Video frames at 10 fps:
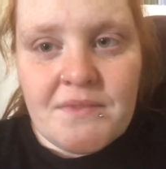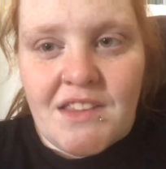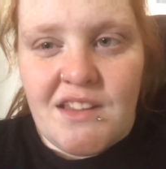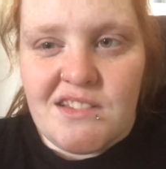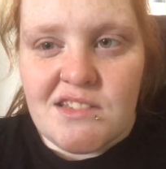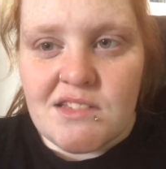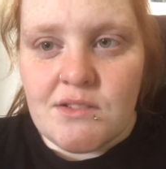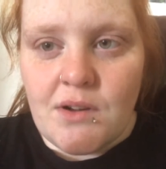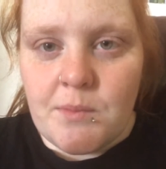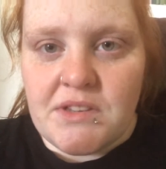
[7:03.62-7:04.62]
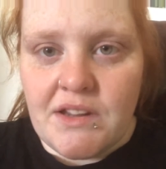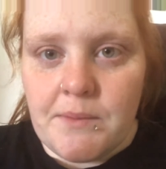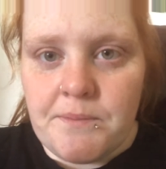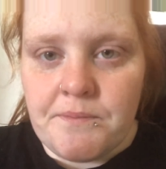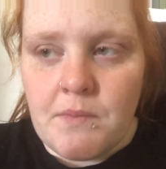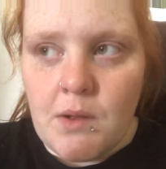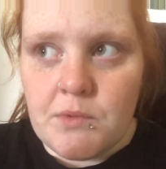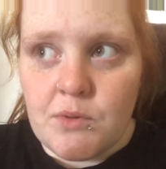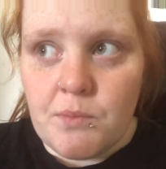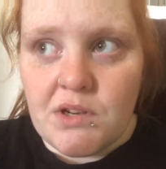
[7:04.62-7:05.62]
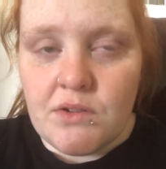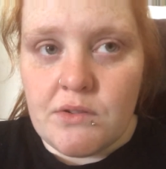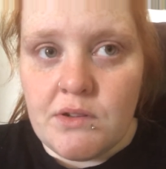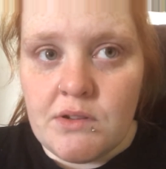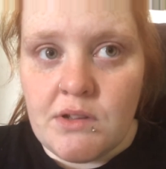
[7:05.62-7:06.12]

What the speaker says: Yeah, just a little update. I'm doing pretty good.